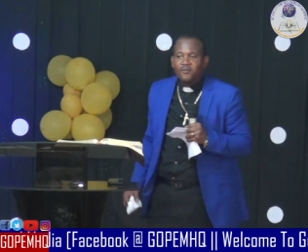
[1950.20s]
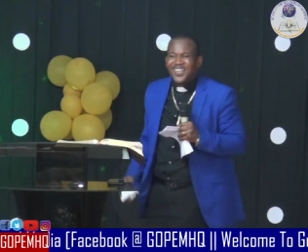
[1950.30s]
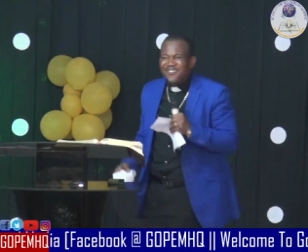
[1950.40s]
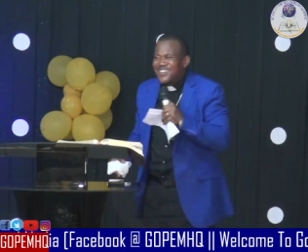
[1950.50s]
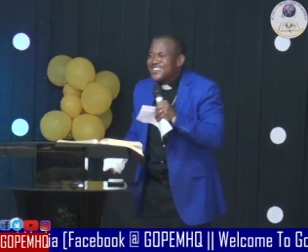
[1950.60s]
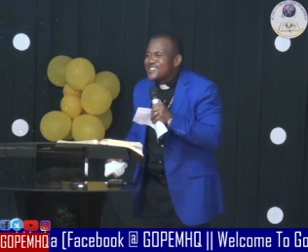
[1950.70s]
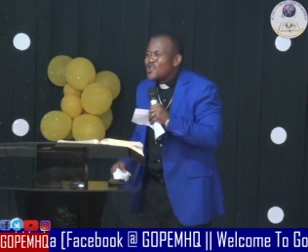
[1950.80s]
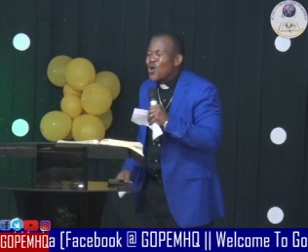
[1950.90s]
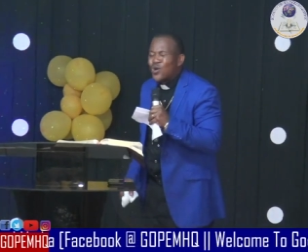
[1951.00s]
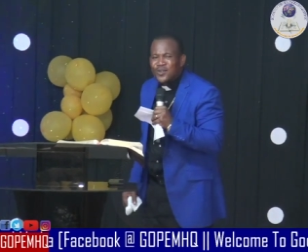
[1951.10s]
if it is
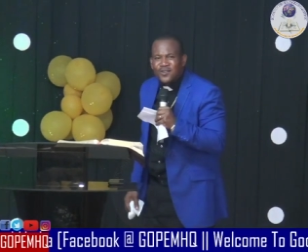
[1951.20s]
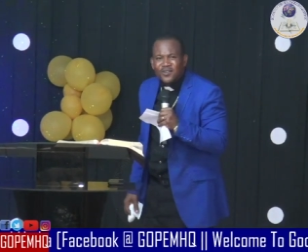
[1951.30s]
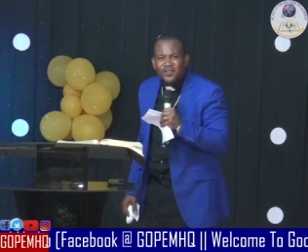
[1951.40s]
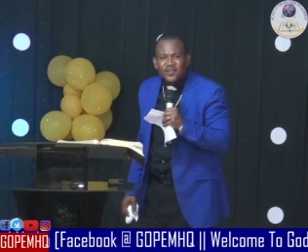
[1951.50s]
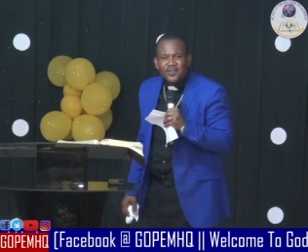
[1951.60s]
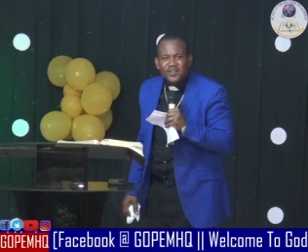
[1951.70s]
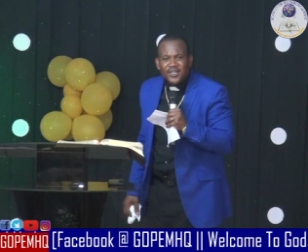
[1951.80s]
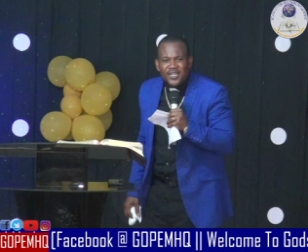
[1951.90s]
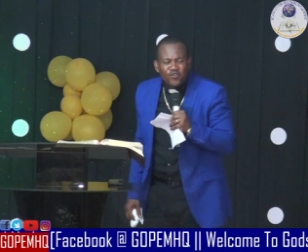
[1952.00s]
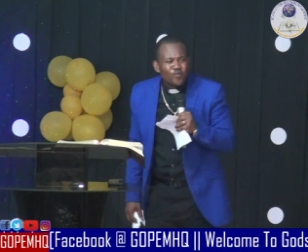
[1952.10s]
God,
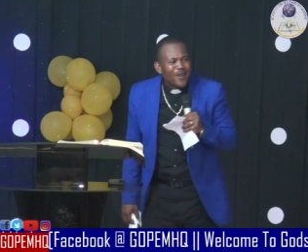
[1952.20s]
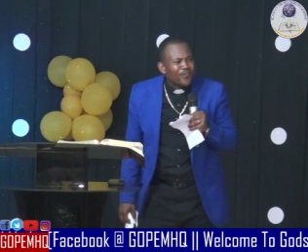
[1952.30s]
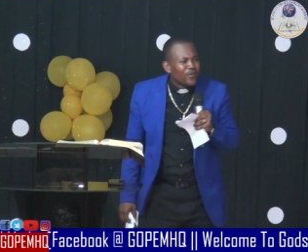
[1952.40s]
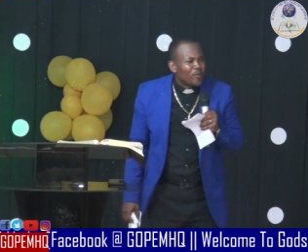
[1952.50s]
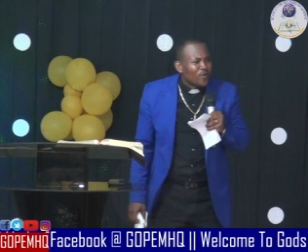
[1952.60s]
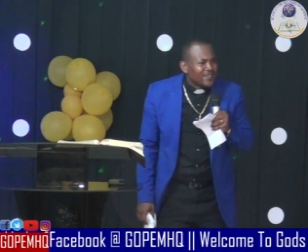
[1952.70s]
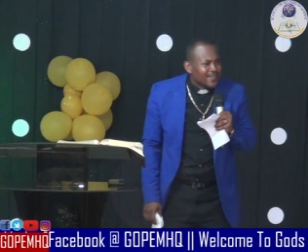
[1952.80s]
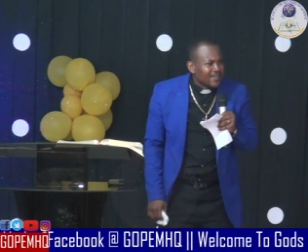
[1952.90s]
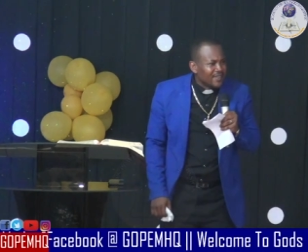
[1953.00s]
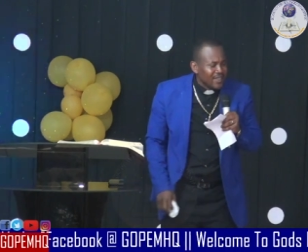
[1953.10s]
it will pass through a process.
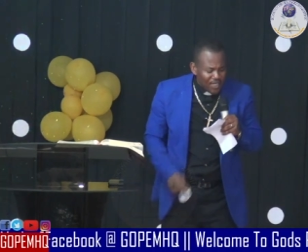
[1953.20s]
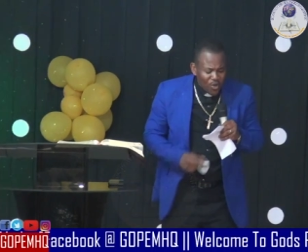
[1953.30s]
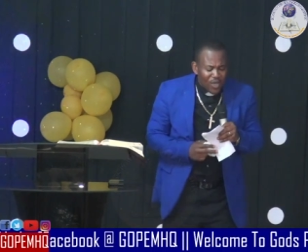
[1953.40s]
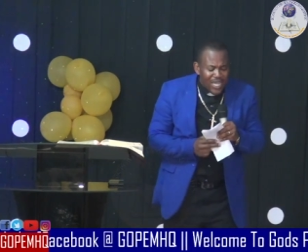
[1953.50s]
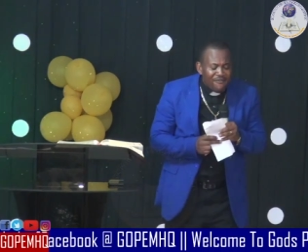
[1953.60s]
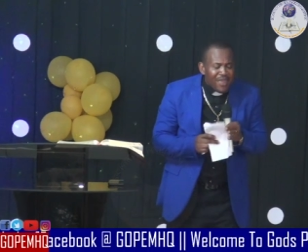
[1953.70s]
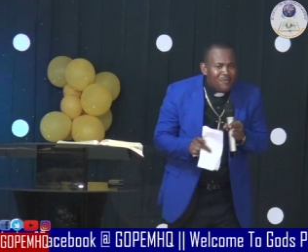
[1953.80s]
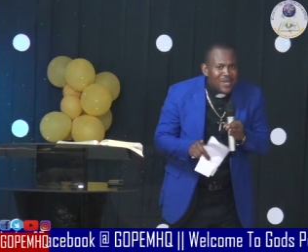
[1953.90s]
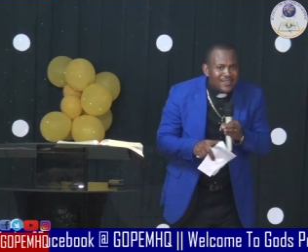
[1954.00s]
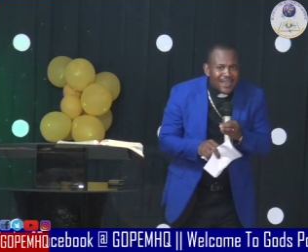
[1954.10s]
You know, if a
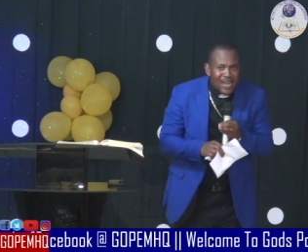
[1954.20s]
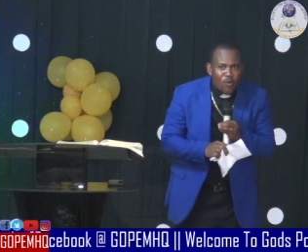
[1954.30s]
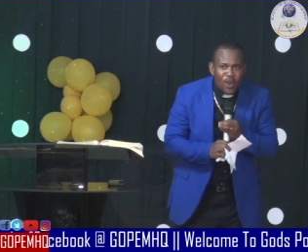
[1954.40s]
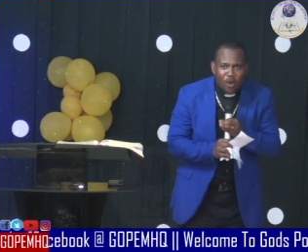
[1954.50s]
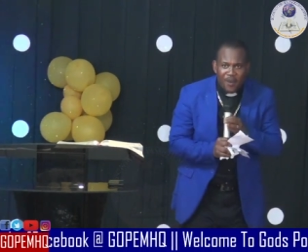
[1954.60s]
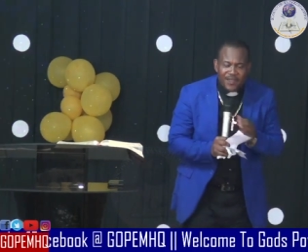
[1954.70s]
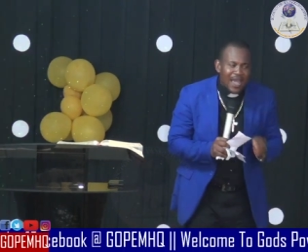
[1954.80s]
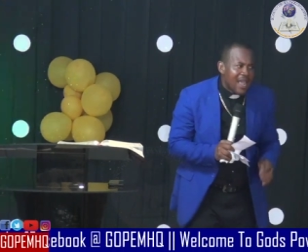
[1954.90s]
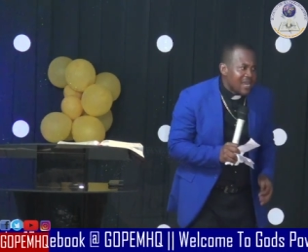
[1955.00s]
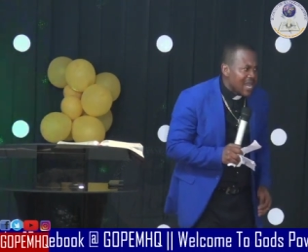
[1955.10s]
minister now wake up and say, ah,
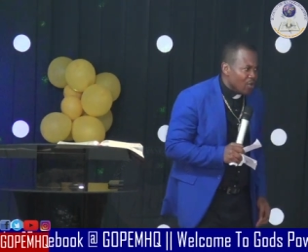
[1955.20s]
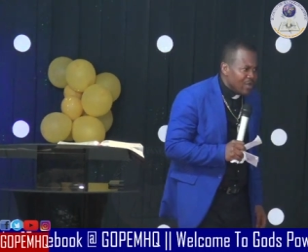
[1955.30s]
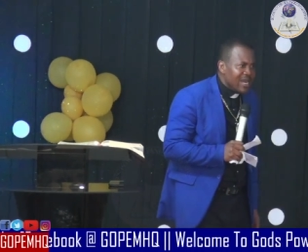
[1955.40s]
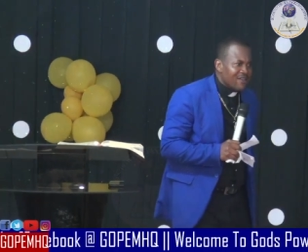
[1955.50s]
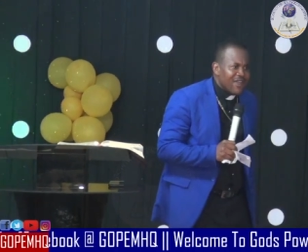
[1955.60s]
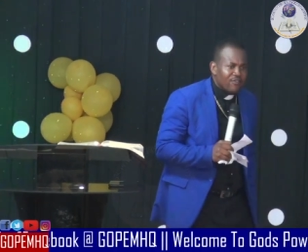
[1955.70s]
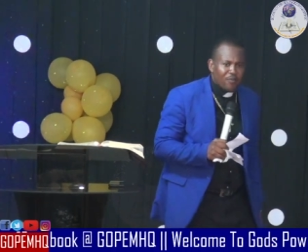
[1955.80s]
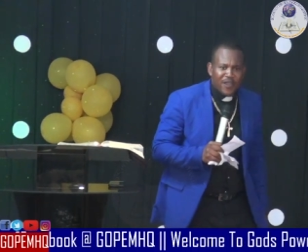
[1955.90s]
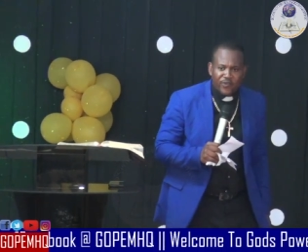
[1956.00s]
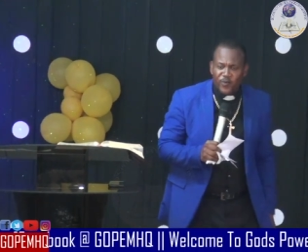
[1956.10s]
they are doing adverts on
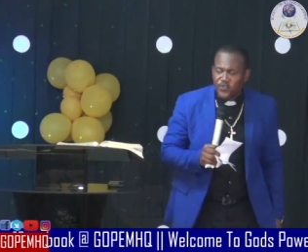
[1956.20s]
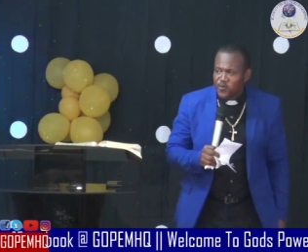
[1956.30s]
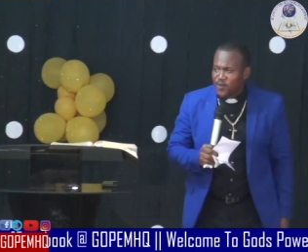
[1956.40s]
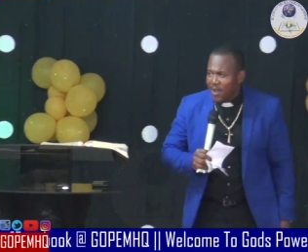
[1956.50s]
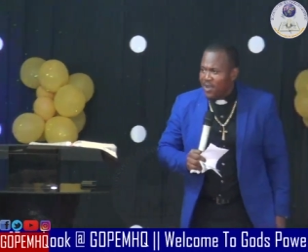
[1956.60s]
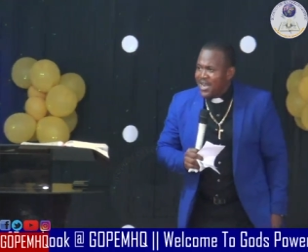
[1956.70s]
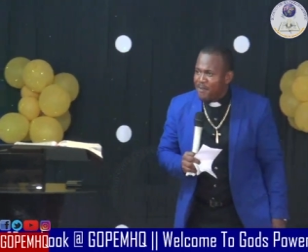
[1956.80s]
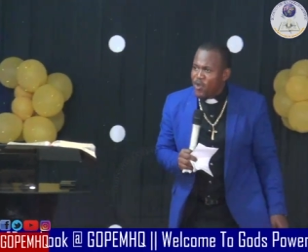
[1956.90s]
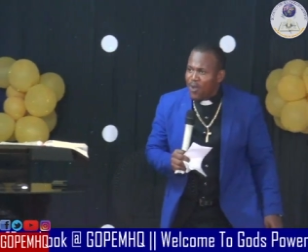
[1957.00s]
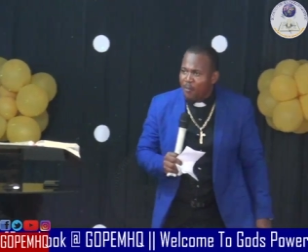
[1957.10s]
Pastor Prince's program, let me
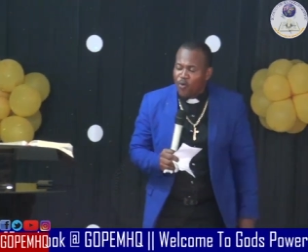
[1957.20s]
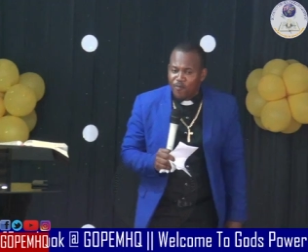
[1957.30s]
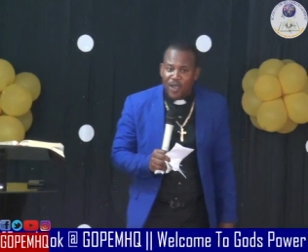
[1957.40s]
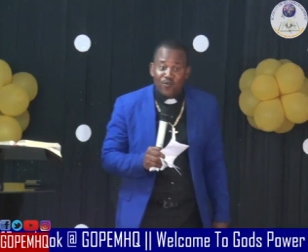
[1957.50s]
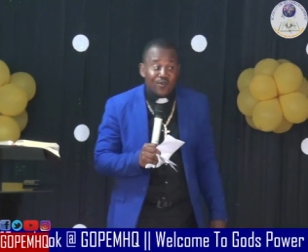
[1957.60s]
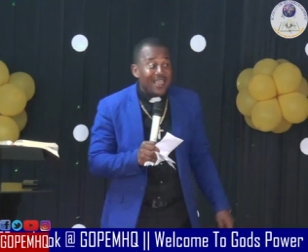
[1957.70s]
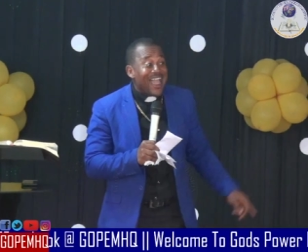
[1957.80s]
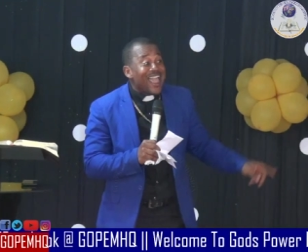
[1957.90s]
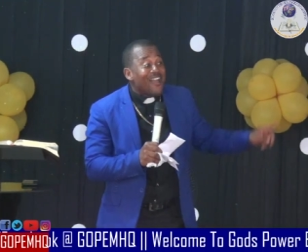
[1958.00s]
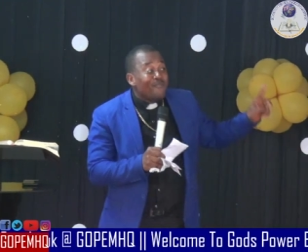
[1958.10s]
go and put my own to. I
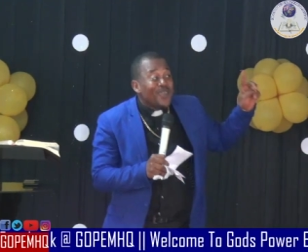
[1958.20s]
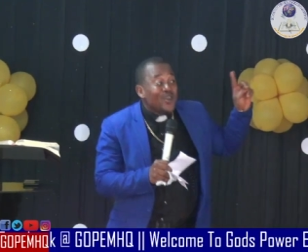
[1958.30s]
have been